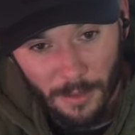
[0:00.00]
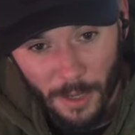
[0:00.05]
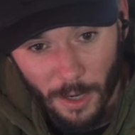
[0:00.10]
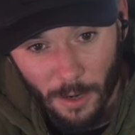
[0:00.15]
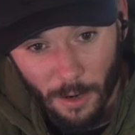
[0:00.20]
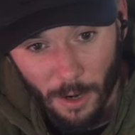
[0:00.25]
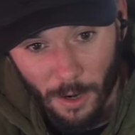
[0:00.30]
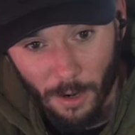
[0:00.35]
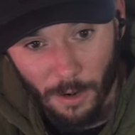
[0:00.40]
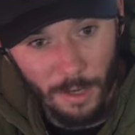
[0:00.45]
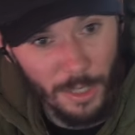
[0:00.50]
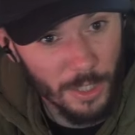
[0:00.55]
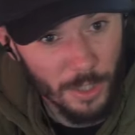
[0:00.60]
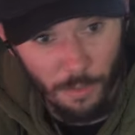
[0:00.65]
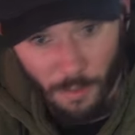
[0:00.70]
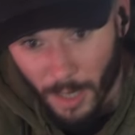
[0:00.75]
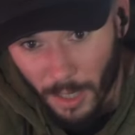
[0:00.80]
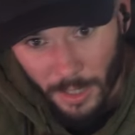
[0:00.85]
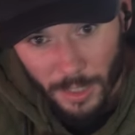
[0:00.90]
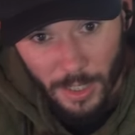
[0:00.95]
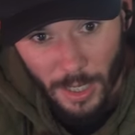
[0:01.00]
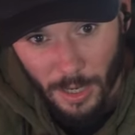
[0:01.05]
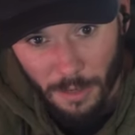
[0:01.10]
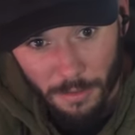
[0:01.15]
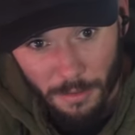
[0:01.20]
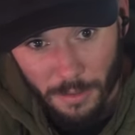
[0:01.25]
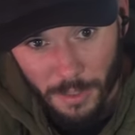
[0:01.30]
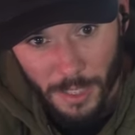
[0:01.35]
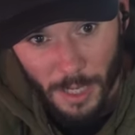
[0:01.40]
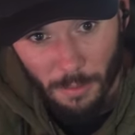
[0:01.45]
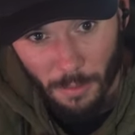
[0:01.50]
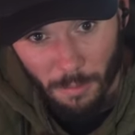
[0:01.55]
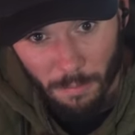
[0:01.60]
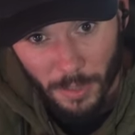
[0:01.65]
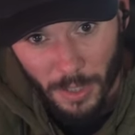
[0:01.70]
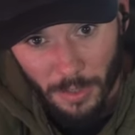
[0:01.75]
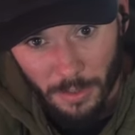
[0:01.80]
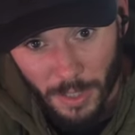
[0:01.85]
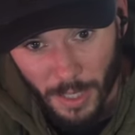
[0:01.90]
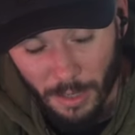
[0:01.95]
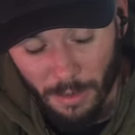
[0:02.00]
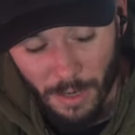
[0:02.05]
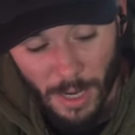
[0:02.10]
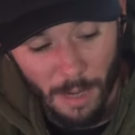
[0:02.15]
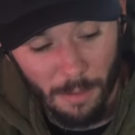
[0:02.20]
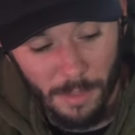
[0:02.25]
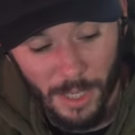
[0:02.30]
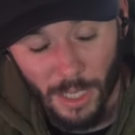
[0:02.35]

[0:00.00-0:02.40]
There are Israeli tunnels that were built that are now